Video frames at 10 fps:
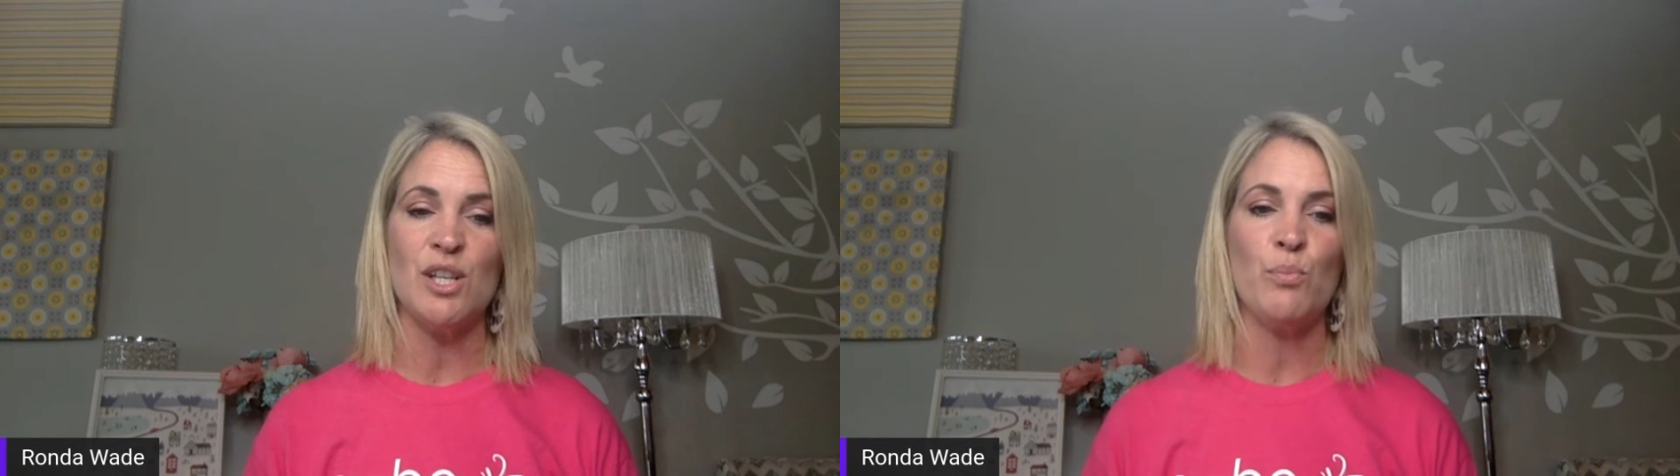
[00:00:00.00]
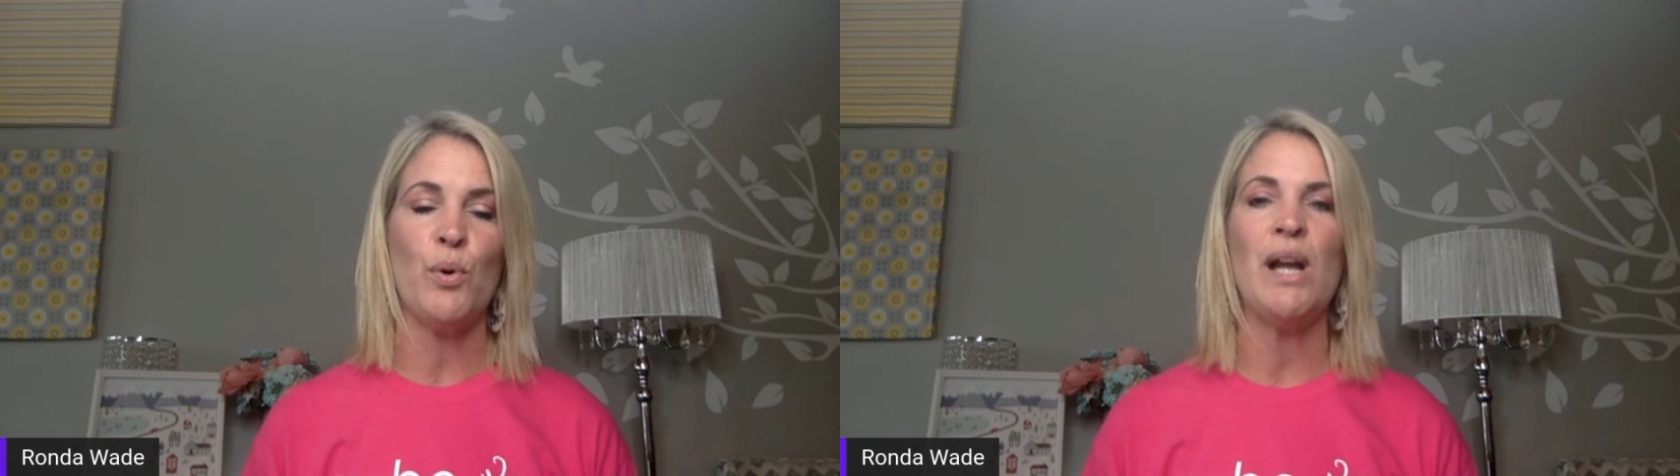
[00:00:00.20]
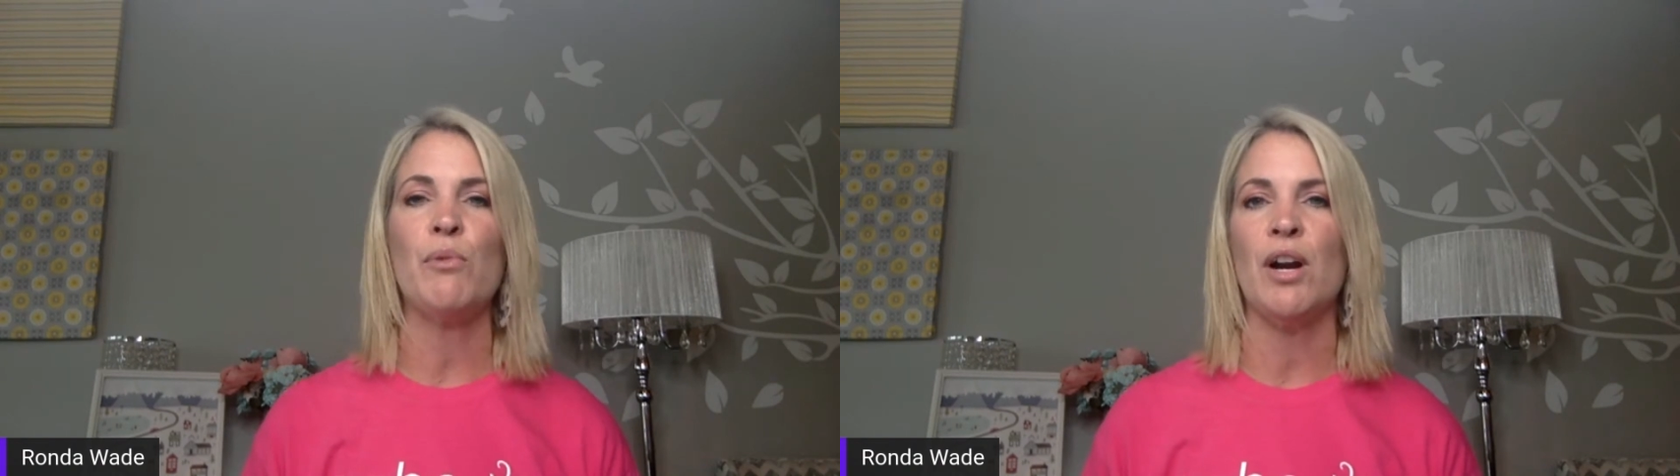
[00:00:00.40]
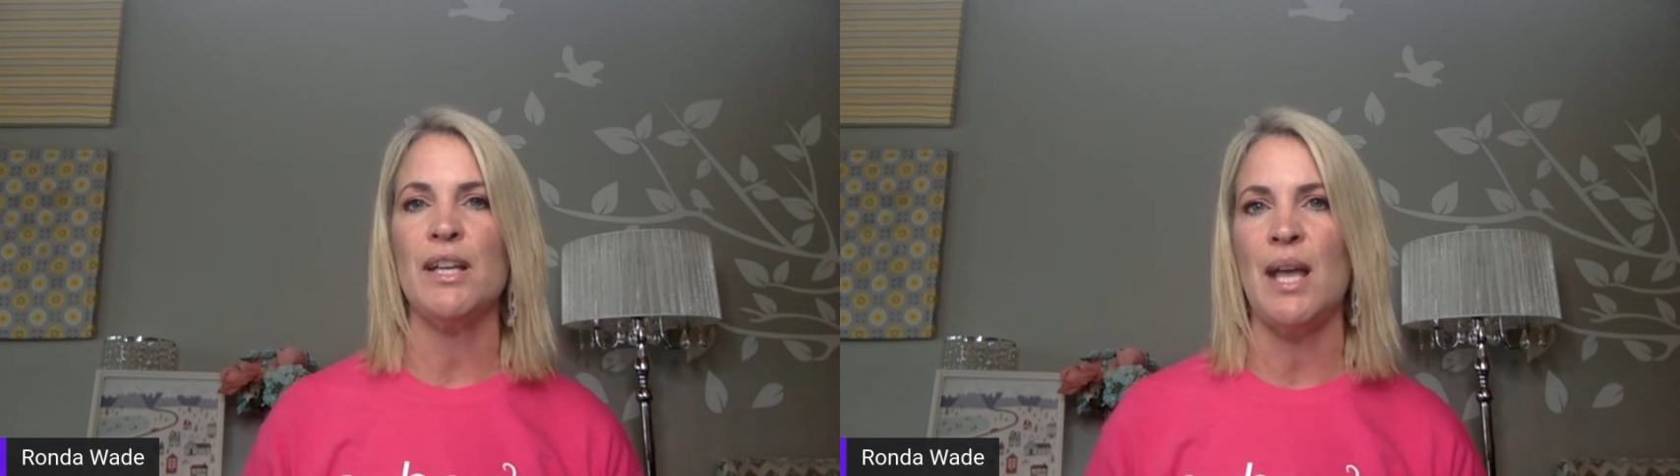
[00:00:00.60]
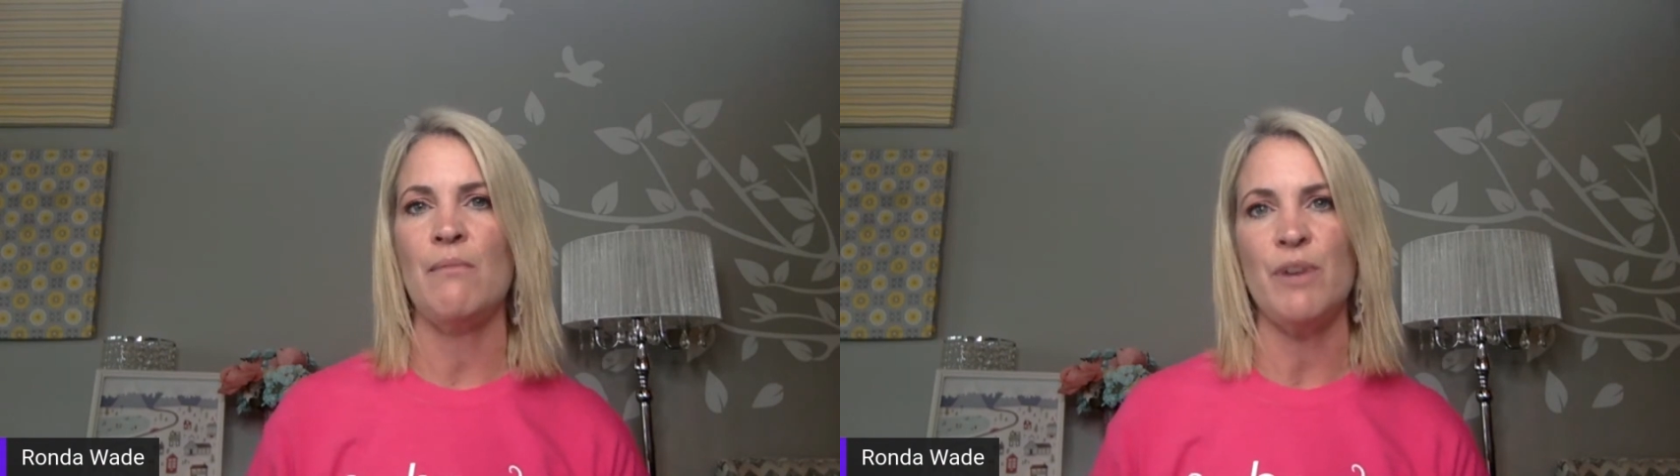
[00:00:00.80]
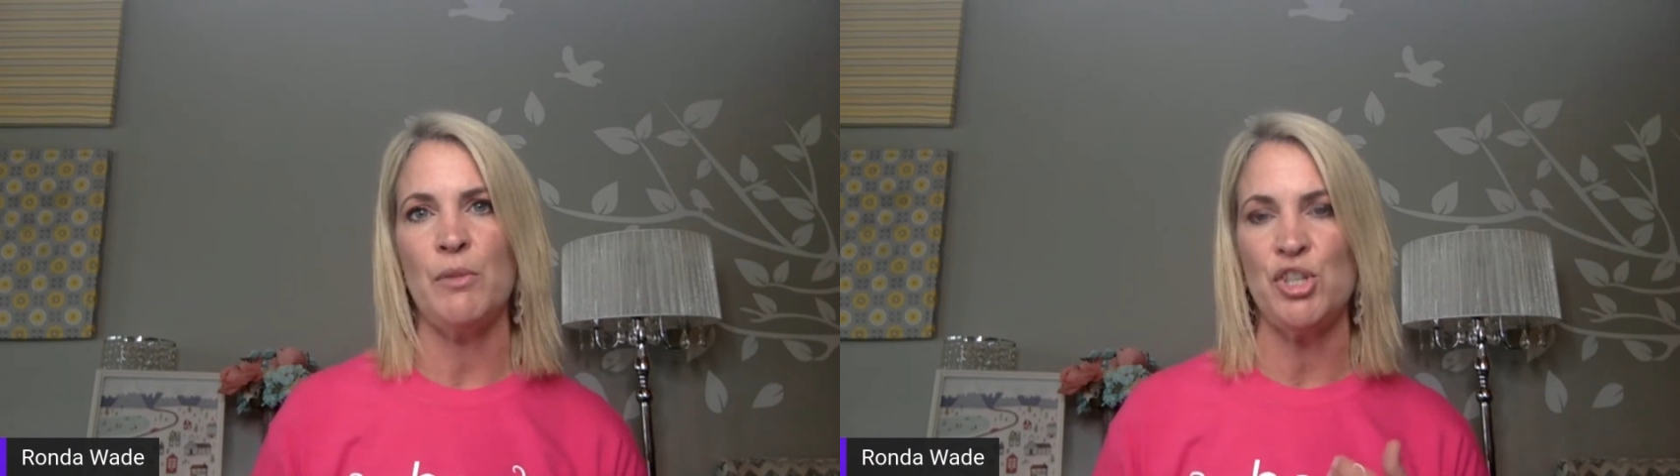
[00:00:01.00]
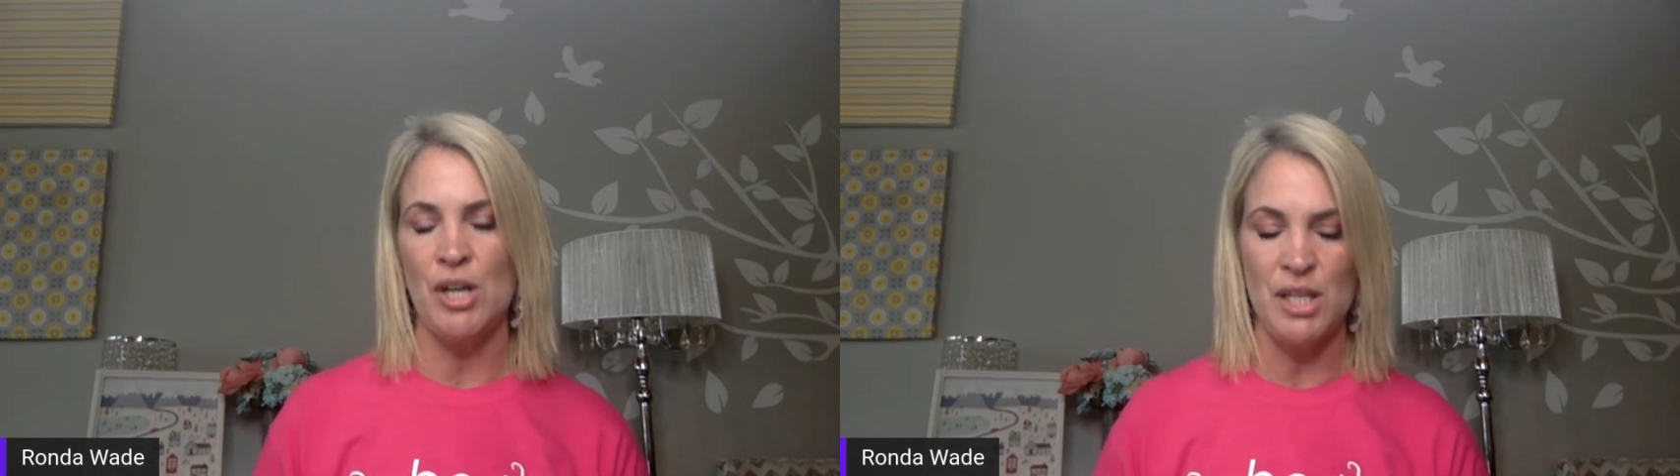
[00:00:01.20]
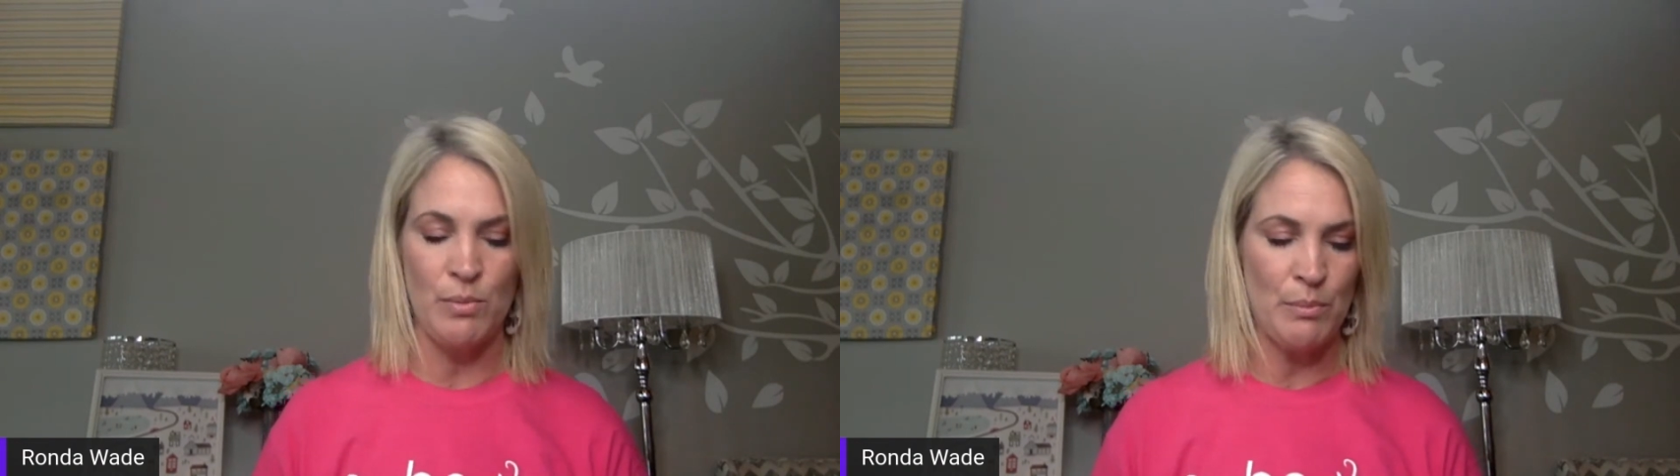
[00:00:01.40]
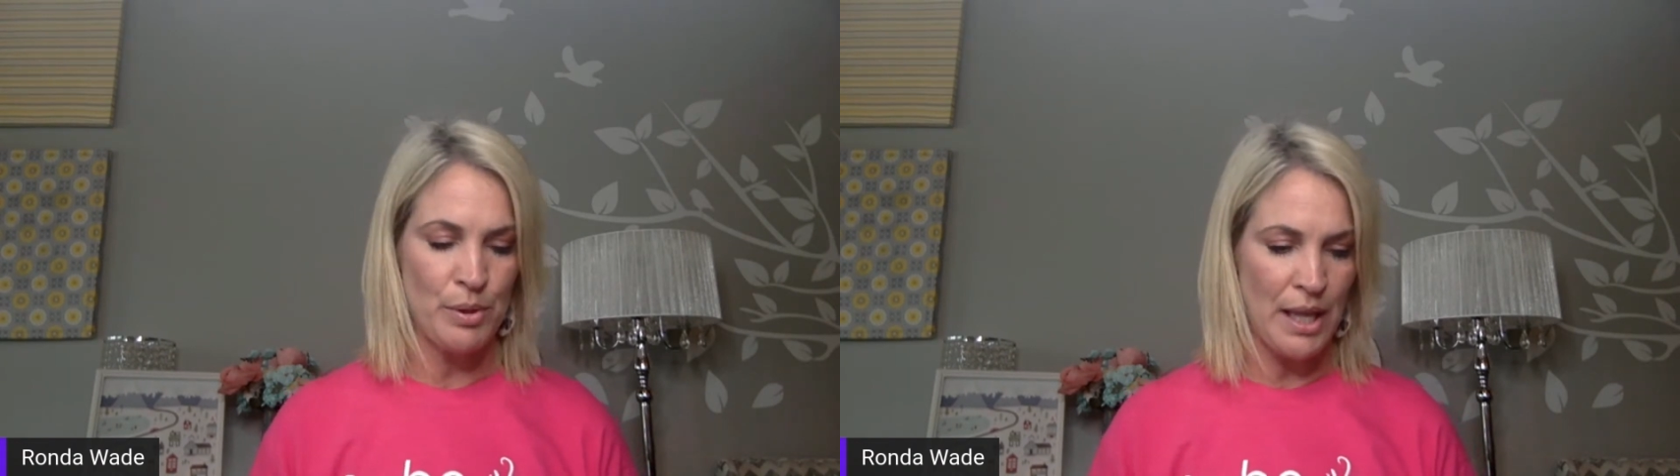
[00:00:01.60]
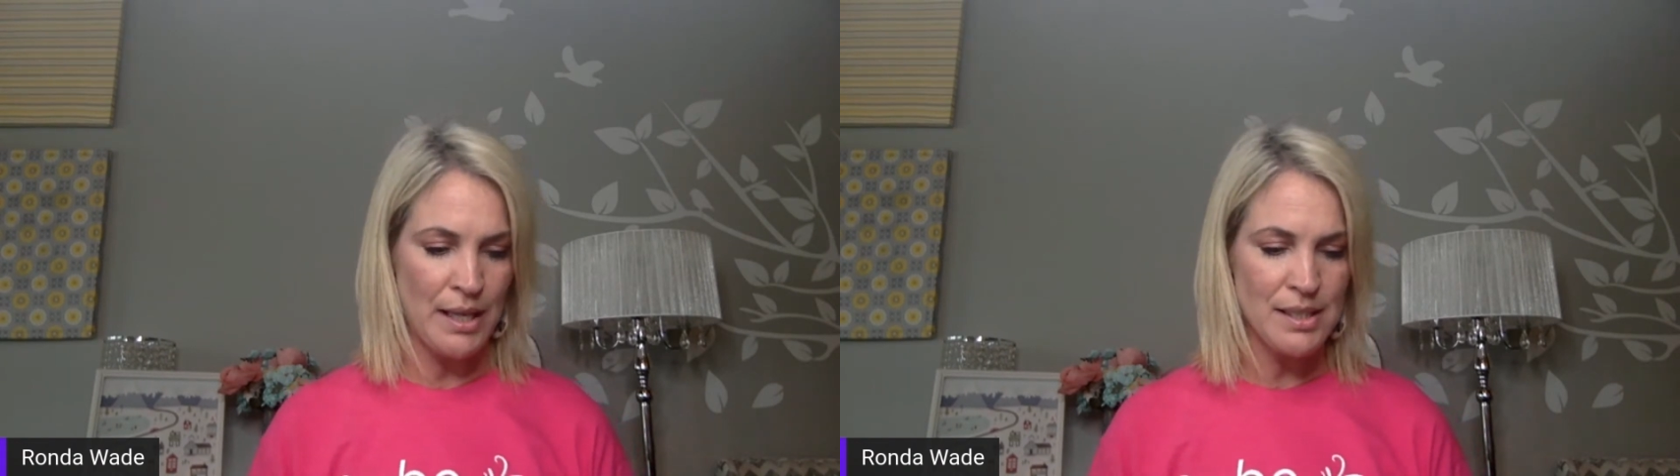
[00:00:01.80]
to the point where it came from a genuine
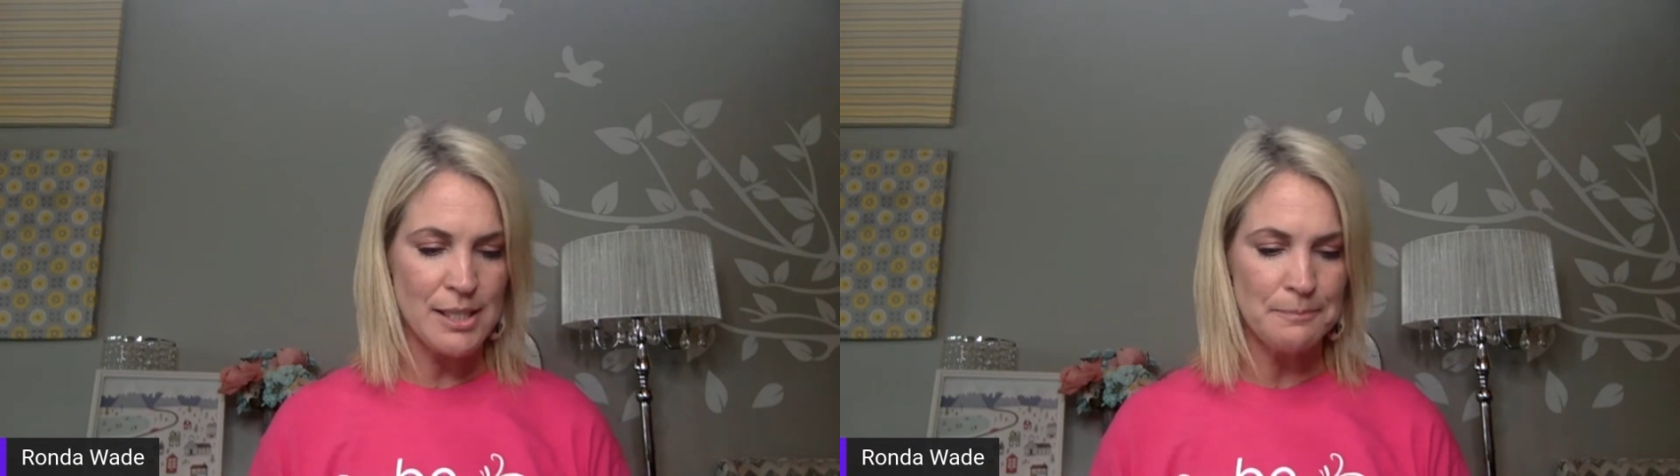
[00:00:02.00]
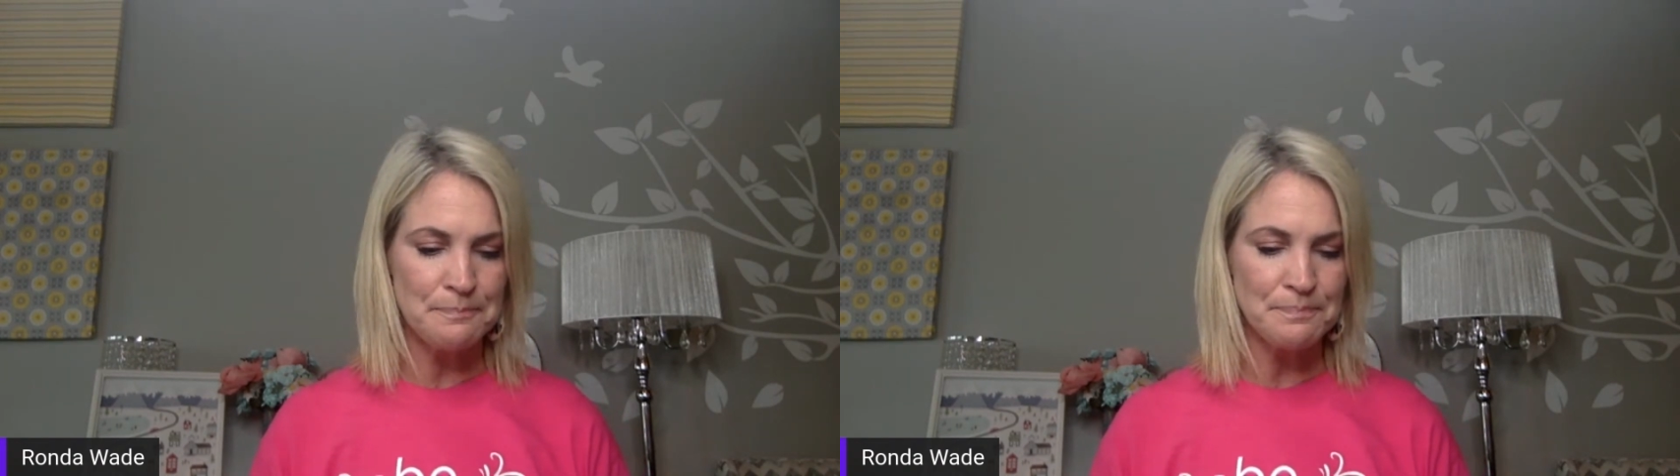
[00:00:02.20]
place.